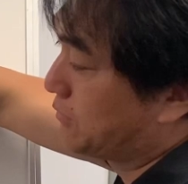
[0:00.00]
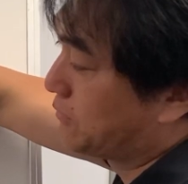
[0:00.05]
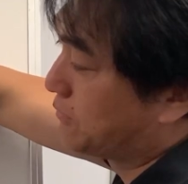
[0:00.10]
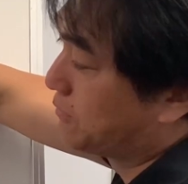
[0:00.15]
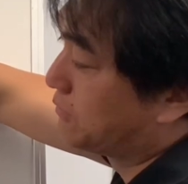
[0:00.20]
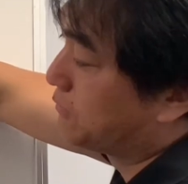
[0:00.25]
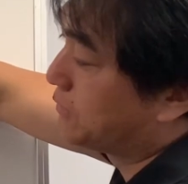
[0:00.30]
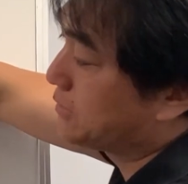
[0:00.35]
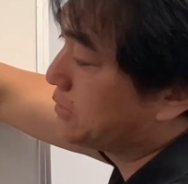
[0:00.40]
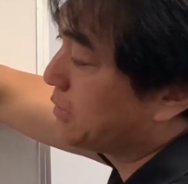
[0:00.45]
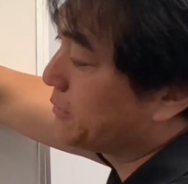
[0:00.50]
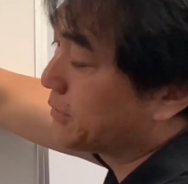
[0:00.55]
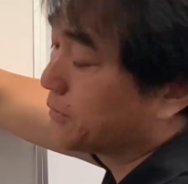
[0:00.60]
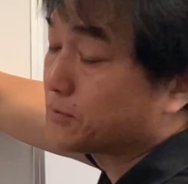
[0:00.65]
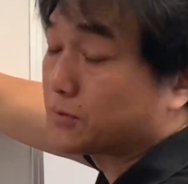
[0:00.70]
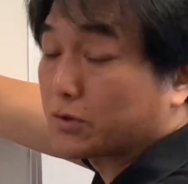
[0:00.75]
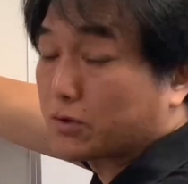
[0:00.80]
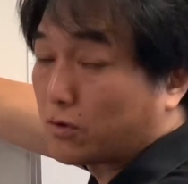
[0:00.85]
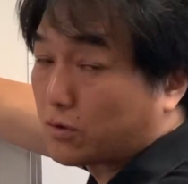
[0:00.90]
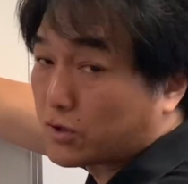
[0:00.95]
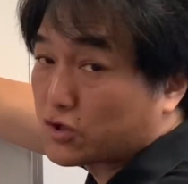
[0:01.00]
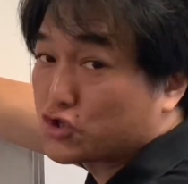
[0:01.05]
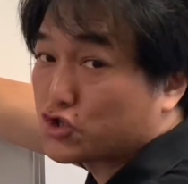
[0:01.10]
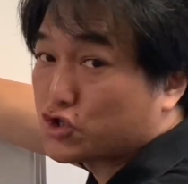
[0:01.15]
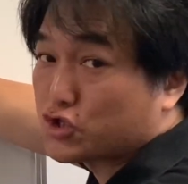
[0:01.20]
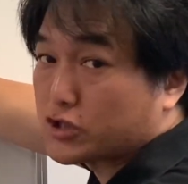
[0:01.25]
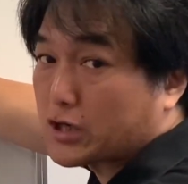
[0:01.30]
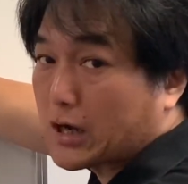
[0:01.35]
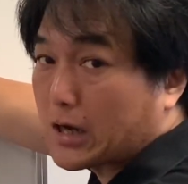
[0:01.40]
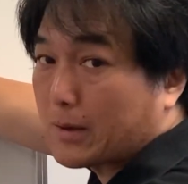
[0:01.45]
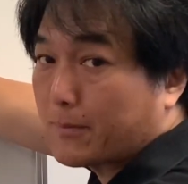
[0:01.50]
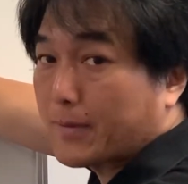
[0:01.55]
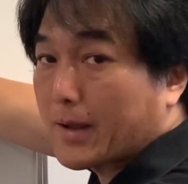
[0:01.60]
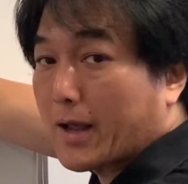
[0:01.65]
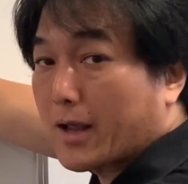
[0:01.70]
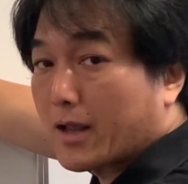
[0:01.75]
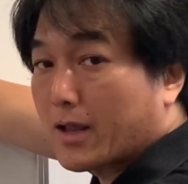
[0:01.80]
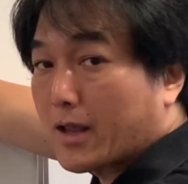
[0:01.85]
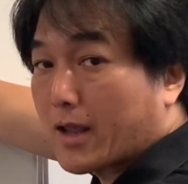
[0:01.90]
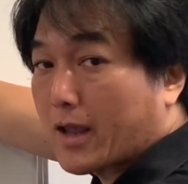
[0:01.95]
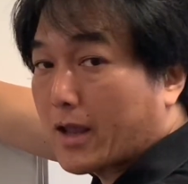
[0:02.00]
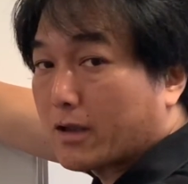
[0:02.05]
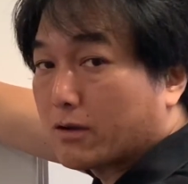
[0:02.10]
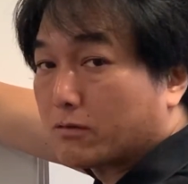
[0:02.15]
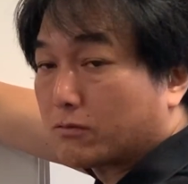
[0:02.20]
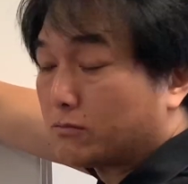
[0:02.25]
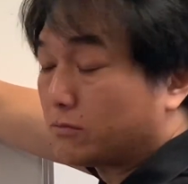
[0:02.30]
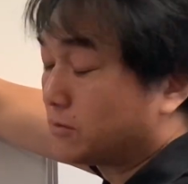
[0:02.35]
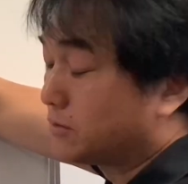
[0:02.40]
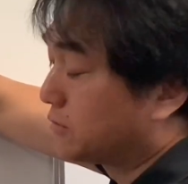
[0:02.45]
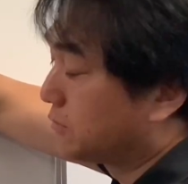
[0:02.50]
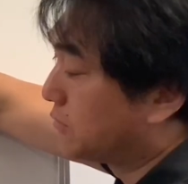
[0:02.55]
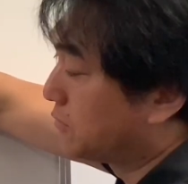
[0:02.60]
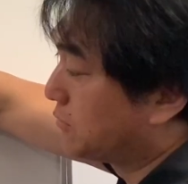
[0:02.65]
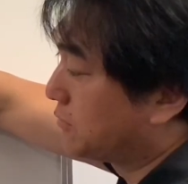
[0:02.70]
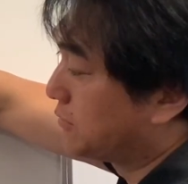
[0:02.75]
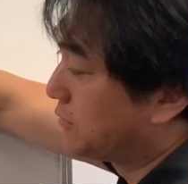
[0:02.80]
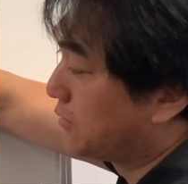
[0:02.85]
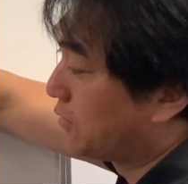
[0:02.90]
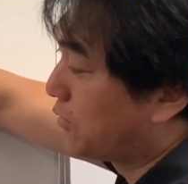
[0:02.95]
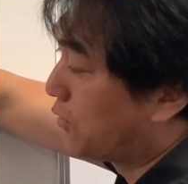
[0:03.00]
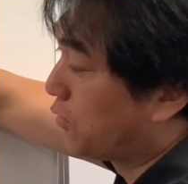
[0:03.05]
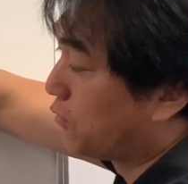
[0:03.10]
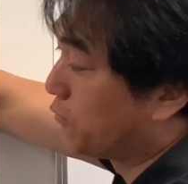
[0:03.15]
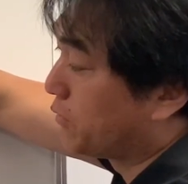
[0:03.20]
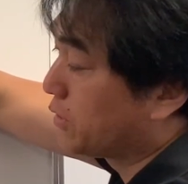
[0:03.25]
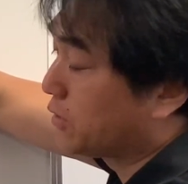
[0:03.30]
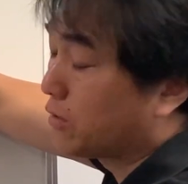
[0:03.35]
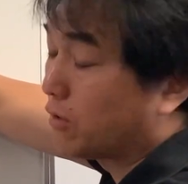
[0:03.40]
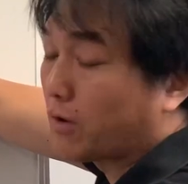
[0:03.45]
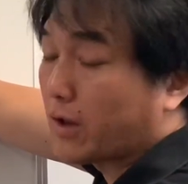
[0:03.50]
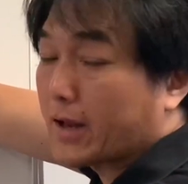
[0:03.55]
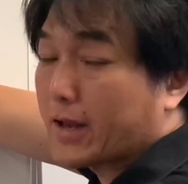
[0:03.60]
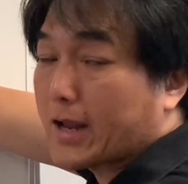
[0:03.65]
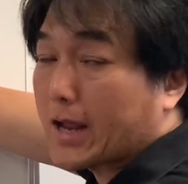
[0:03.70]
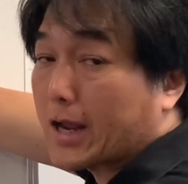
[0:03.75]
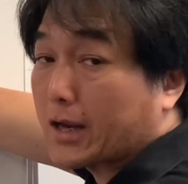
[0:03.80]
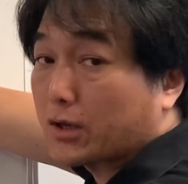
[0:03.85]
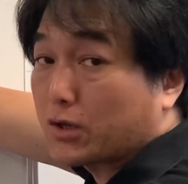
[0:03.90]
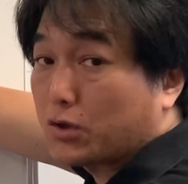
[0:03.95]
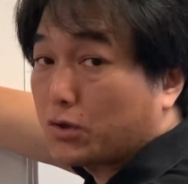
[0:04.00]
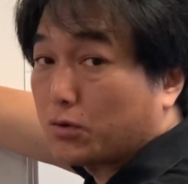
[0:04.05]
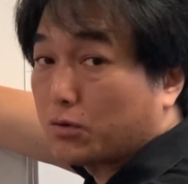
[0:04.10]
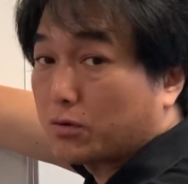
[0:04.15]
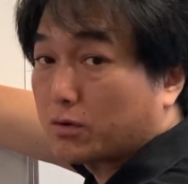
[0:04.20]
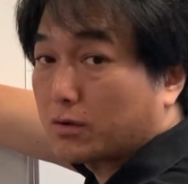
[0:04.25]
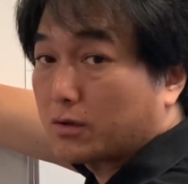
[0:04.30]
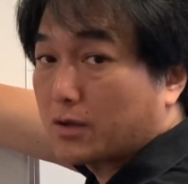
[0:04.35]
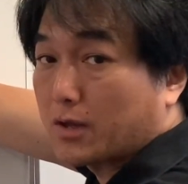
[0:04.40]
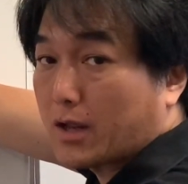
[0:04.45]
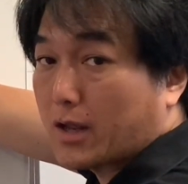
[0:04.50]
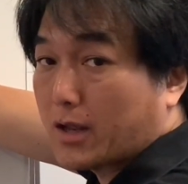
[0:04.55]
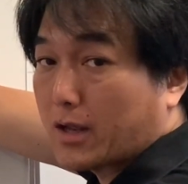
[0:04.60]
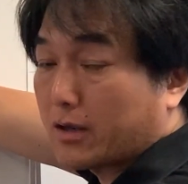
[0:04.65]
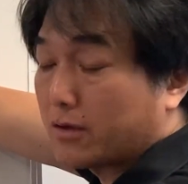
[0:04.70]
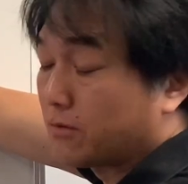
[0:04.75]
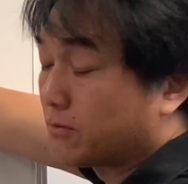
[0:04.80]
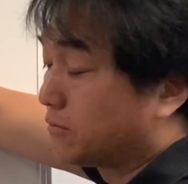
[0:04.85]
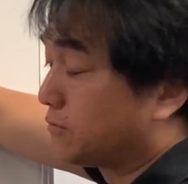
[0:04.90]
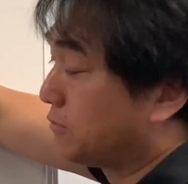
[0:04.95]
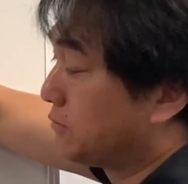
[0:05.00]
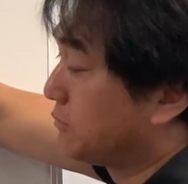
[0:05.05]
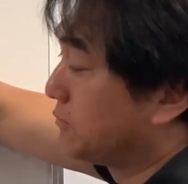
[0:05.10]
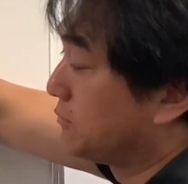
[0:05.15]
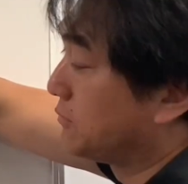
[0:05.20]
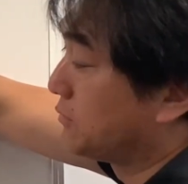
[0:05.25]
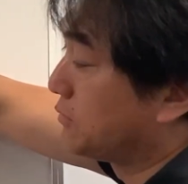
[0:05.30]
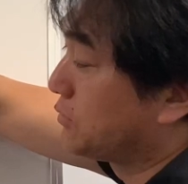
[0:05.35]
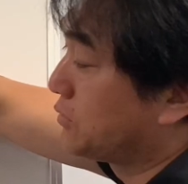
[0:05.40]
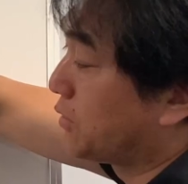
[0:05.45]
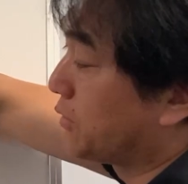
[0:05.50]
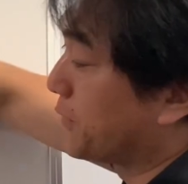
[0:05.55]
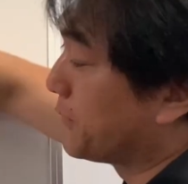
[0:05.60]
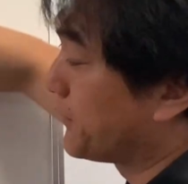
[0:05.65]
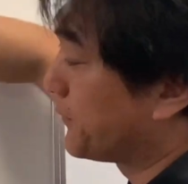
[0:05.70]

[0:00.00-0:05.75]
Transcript: what sometimes we call a sharp angle, or we call it acute angle. So,